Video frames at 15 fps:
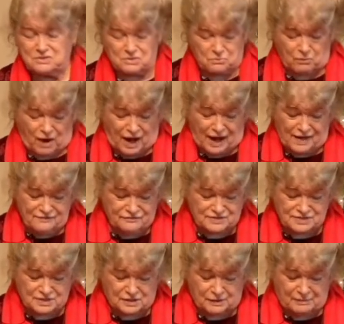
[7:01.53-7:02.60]
arrive
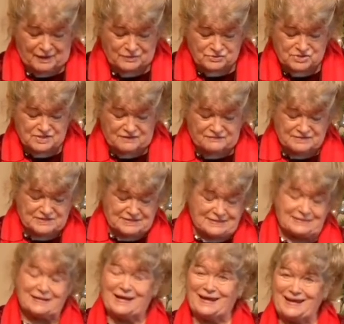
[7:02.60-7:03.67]
until about
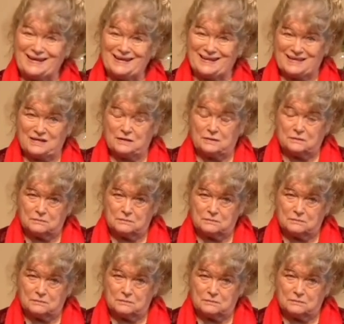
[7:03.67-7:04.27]
1780.